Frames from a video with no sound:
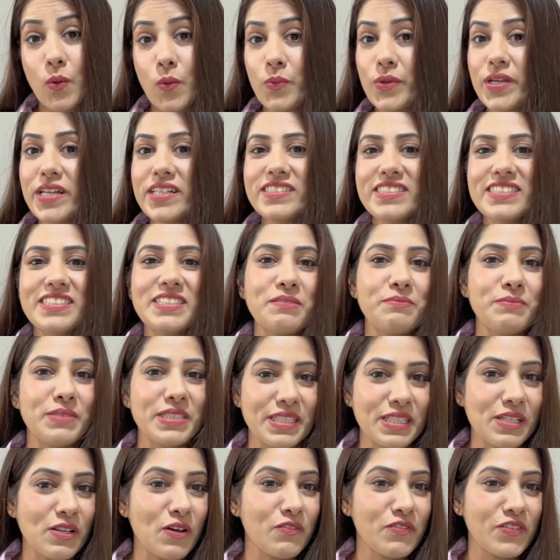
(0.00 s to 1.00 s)
We are in the
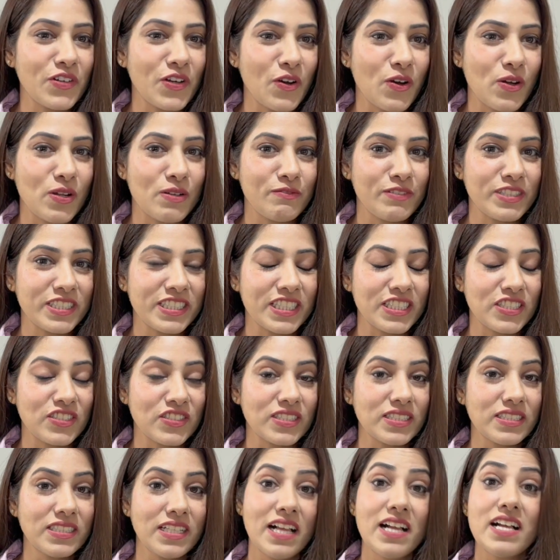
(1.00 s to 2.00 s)
middle of a
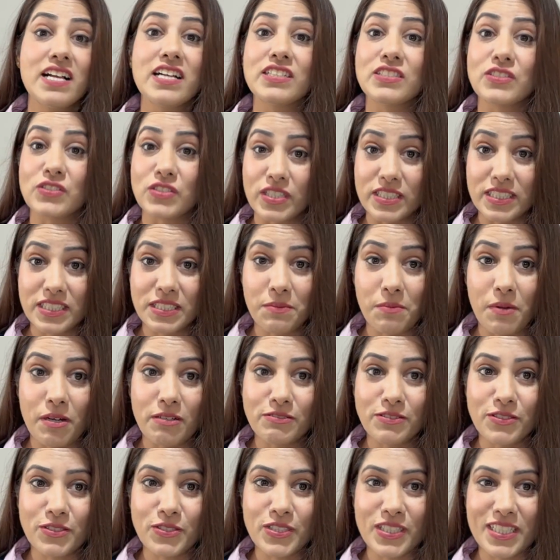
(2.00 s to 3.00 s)
conversation, just
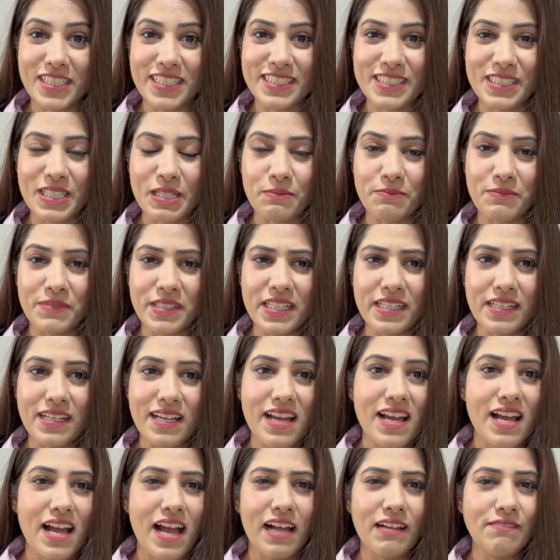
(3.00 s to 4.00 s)
about to say something,
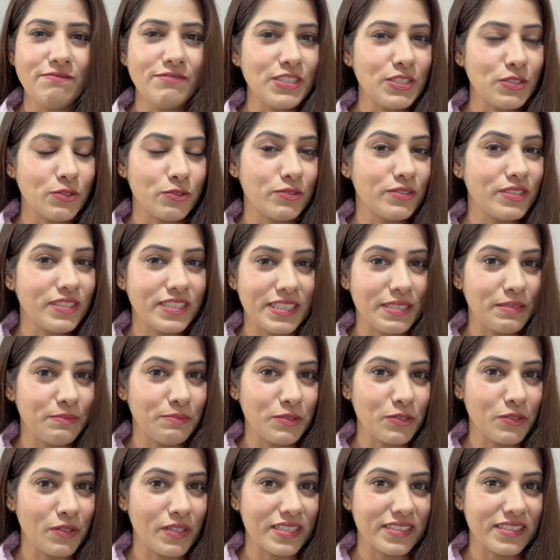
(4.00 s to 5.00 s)
and we don't seem
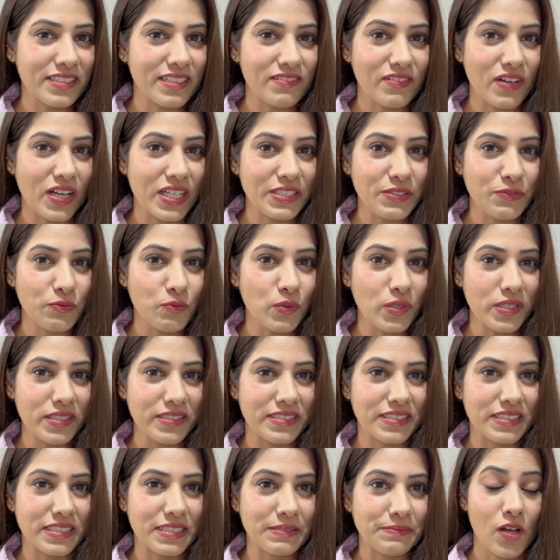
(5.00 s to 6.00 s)
to get the right
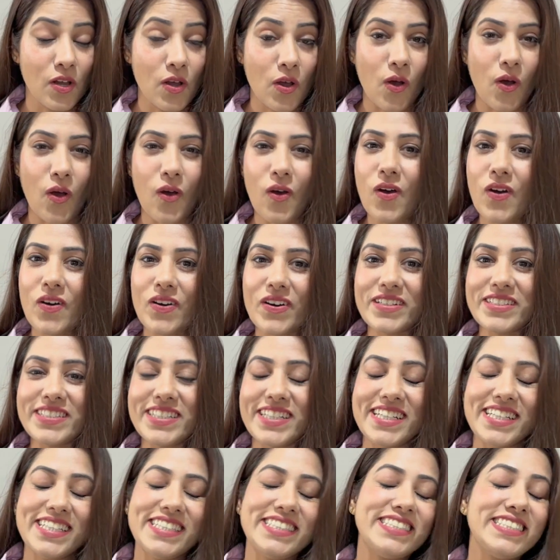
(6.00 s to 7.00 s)
word. Or
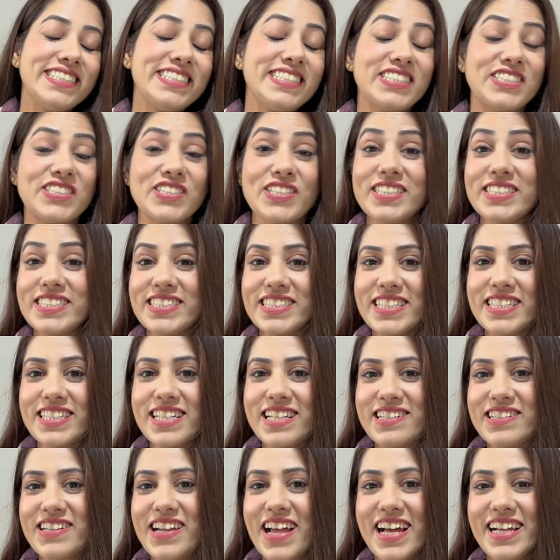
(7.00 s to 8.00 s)
it is just in
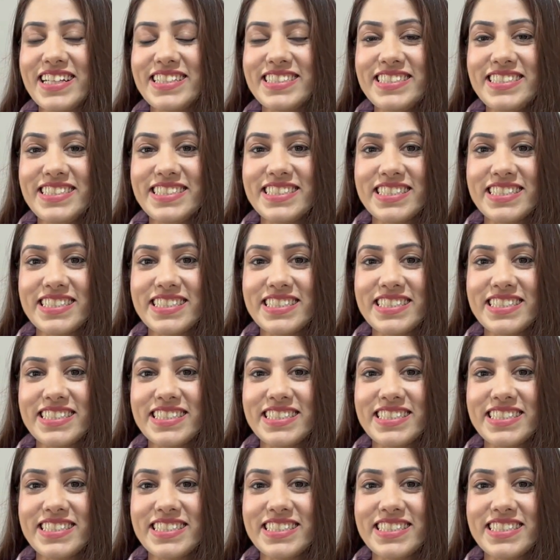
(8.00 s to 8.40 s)
our head,